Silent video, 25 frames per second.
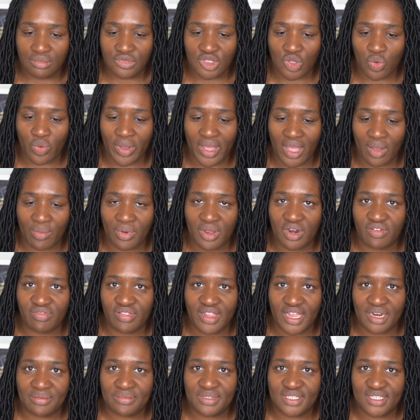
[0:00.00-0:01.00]
The way I would have
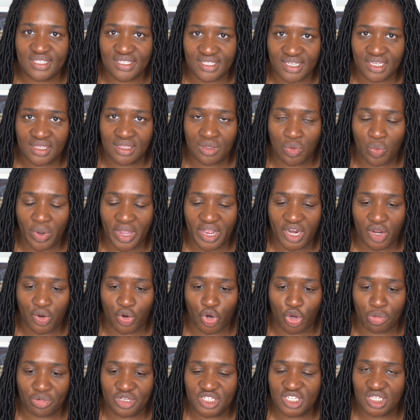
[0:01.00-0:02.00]
let him sit in the waiting
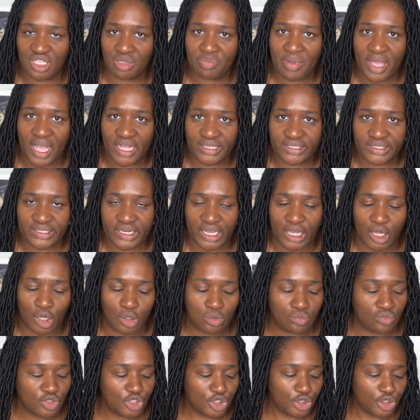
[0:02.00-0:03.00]
room until he passed out.